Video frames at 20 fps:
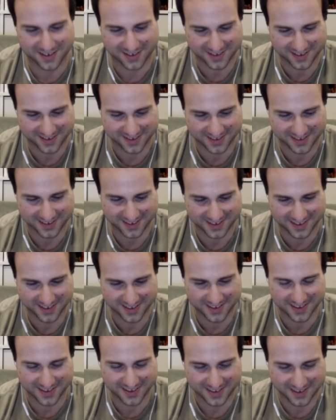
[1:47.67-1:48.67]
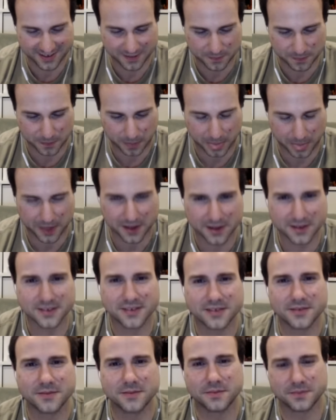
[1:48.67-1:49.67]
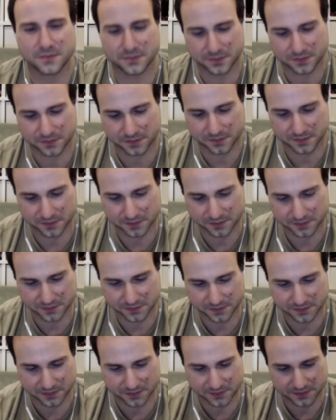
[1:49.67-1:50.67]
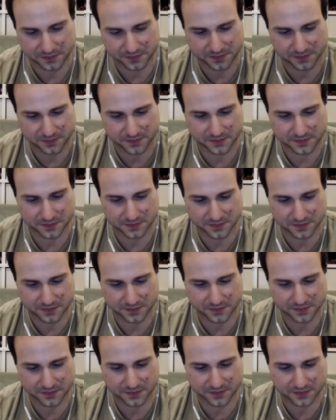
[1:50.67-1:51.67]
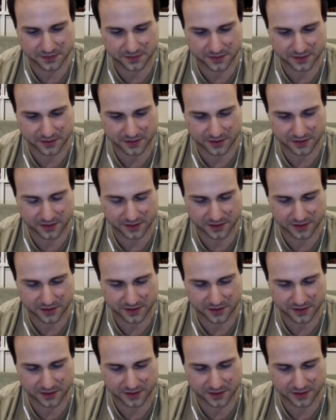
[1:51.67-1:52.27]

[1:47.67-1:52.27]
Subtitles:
(not speaking)